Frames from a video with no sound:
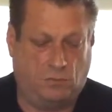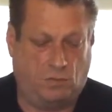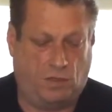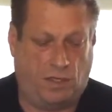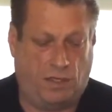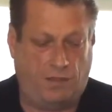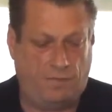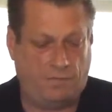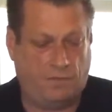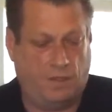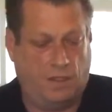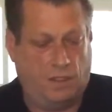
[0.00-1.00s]
Okay,
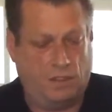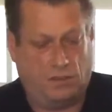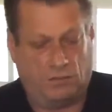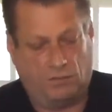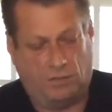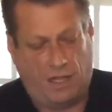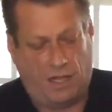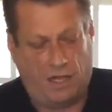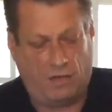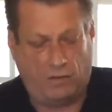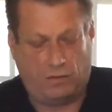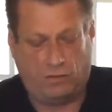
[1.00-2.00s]
so
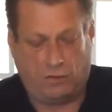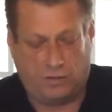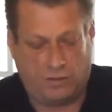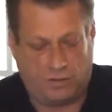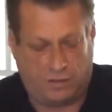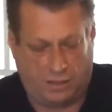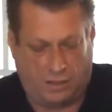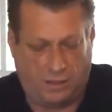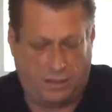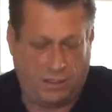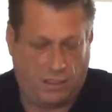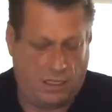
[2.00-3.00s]
now you can
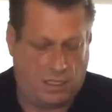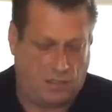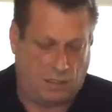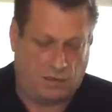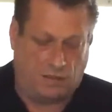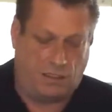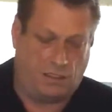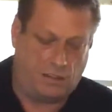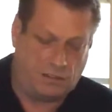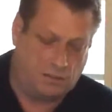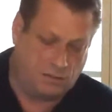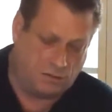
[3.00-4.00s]
see that
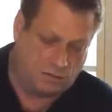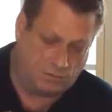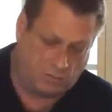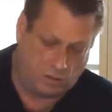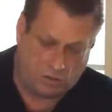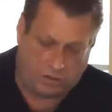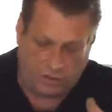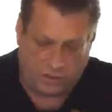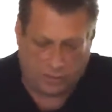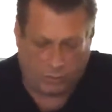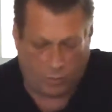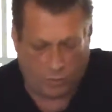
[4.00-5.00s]
this make sure you
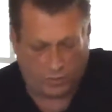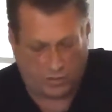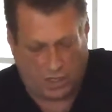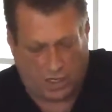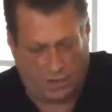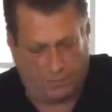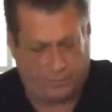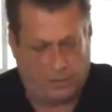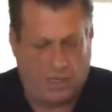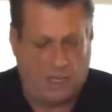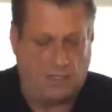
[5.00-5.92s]
get something on the top,